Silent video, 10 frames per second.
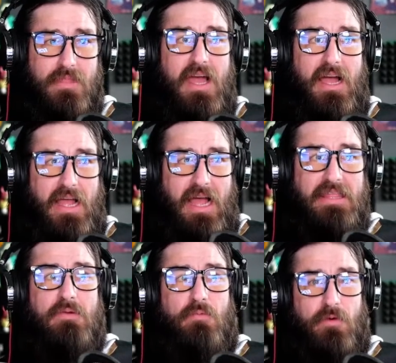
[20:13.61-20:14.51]
I
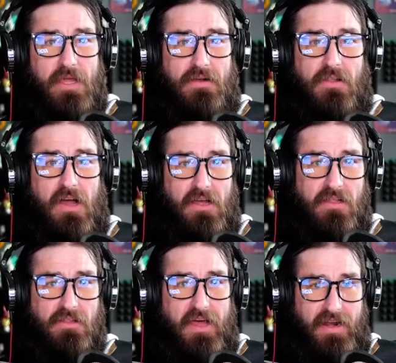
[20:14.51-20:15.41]
think we'll get a lot
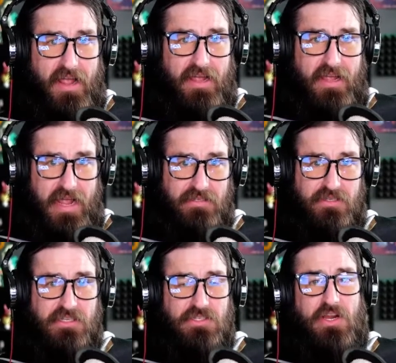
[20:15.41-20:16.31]
of
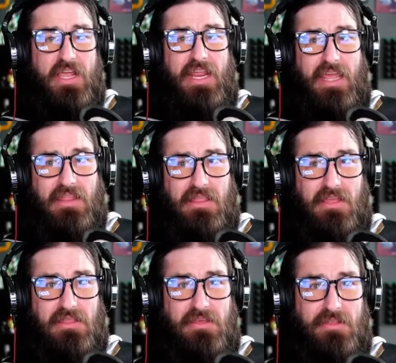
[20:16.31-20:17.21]
answers, because you're getting
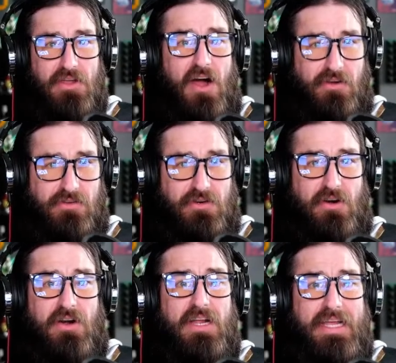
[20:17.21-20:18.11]
the
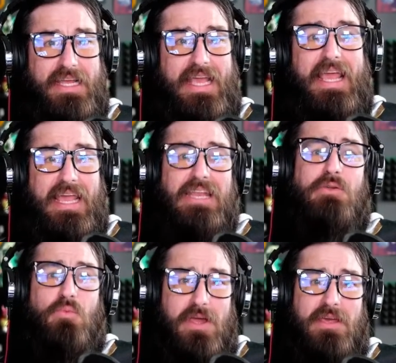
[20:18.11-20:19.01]
doctor
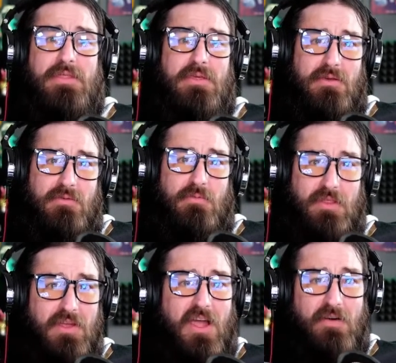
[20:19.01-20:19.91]
in with
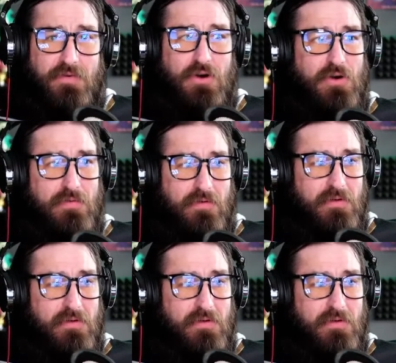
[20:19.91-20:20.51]
the governor,